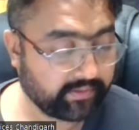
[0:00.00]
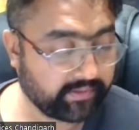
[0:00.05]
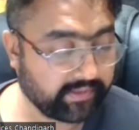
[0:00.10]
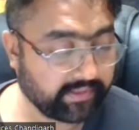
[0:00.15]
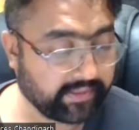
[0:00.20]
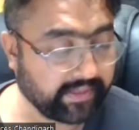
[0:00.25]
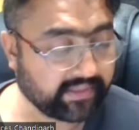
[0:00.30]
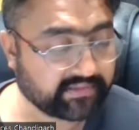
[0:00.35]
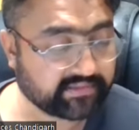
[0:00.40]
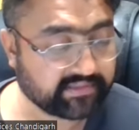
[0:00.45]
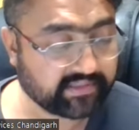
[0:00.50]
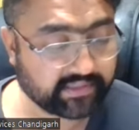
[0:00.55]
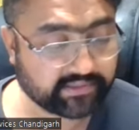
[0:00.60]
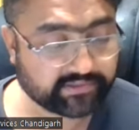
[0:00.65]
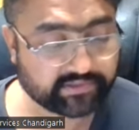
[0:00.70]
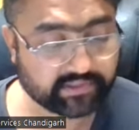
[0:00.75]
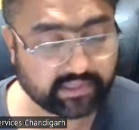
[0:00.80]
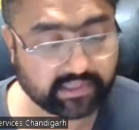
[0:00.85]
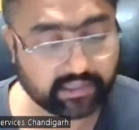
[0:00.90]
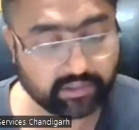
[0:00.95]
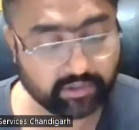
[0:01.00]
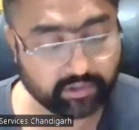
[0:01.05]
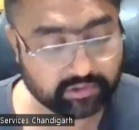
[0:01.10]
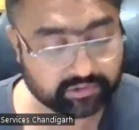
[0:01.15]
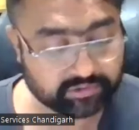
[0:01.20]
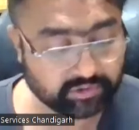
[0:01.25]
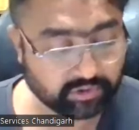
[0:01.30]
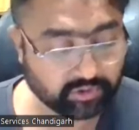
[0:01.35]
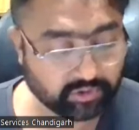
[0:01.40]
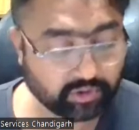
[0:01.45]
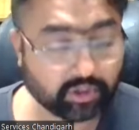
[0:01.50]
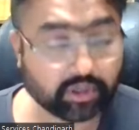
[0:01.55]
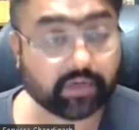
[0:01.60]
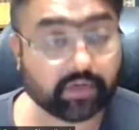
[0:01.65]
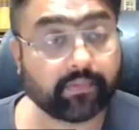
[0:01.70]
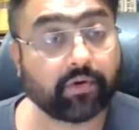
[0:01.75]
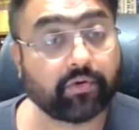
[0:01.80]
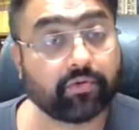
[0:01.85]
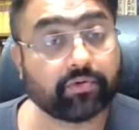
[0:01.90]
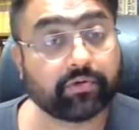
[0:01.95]
Next lecture, I'll also
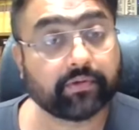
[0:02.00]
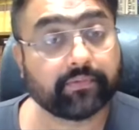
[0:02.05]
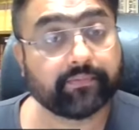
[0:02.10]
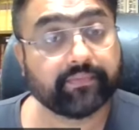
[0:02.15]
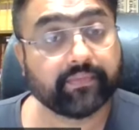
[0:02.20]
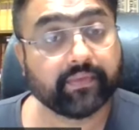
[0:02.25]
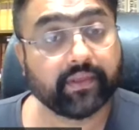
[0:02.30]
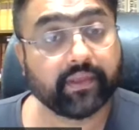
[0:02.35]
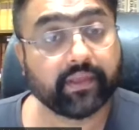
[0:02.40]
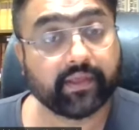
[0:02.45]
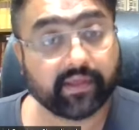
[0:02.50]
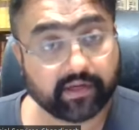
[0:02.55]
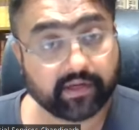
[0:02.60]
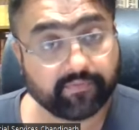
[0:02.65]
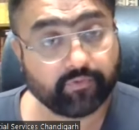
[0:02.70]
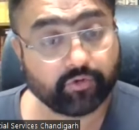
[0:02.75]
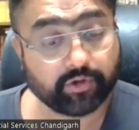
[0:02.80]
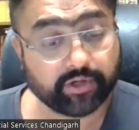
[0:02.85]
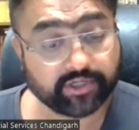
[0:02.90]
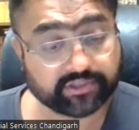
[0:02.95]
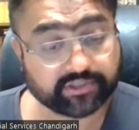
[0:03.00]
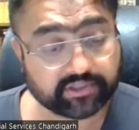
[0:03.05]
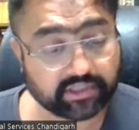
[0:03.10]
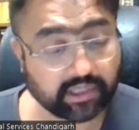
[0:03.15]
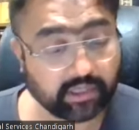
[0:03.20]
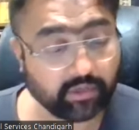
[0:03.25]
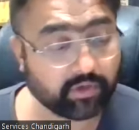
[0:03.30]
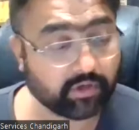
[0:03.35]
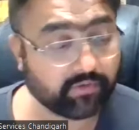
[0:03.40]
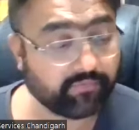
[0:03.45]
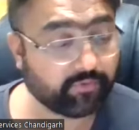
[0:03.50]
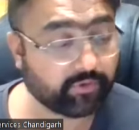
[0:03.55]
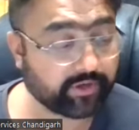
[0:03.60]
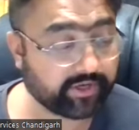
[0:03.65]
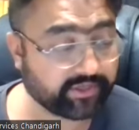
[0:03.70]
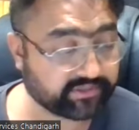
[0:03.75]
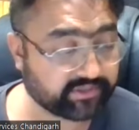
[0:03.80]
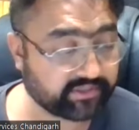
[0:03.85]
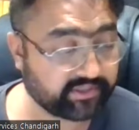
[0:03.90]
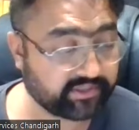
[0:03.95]
talk about revocation, how
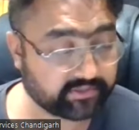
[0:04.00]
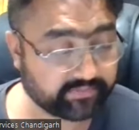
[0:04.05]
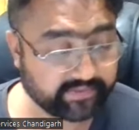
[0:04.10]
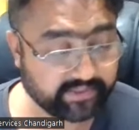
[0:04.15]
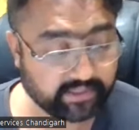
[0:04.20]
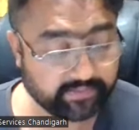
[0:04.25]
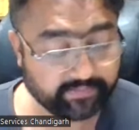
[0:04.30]
revocation is